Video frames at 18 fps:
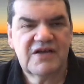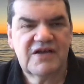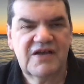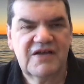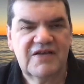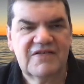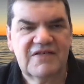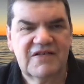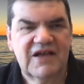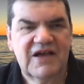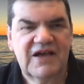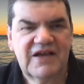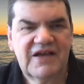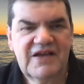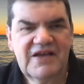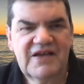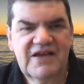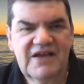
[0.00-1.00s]
Is like
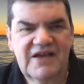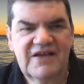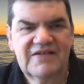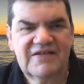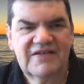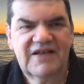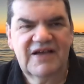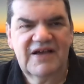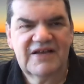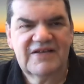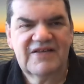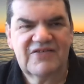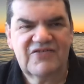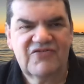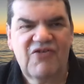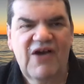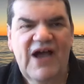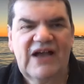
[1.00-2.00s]
is like
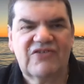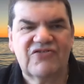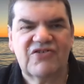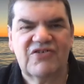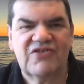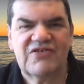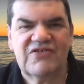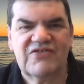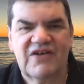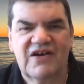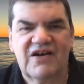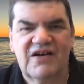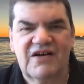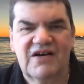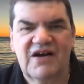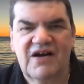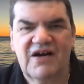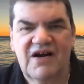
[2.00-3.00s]
distractions
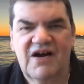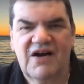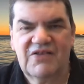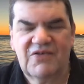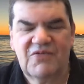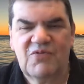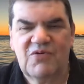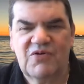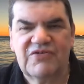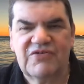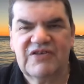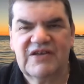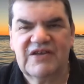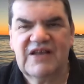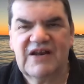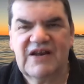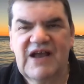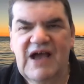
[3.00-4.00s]
are, are, are the worst
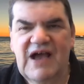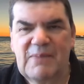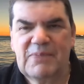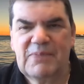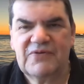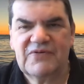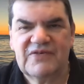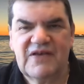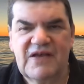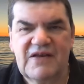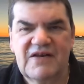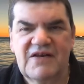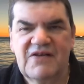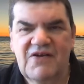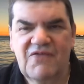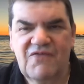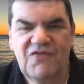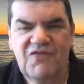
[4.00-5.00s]
thing that happens
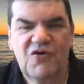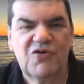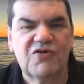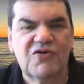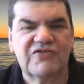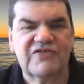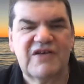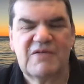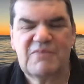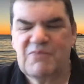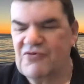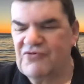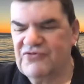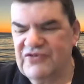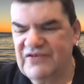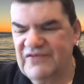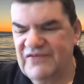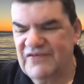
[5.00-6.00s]
and focus and
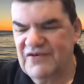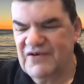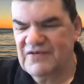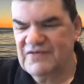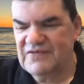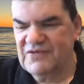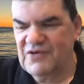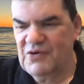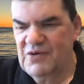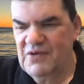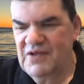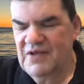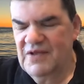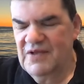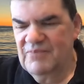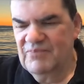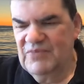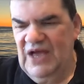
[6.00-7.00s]
perseverance so
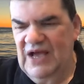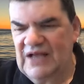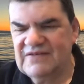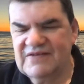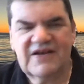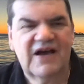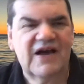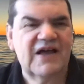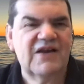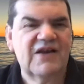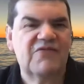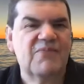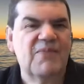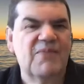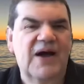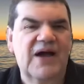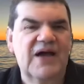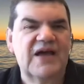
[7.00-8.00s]
that's kind of
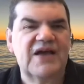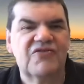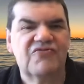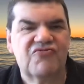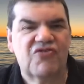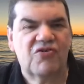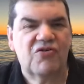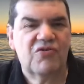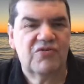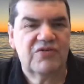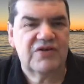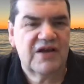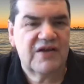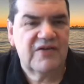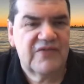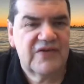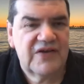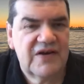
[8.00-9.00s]
my intro
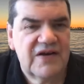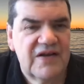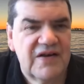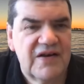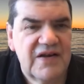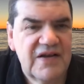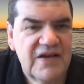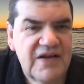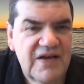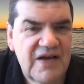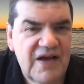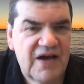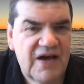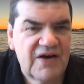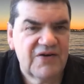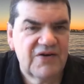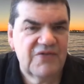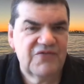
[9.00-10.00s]
david and
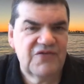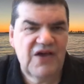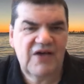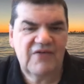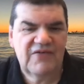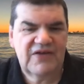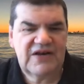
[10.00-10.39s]
i don't know if you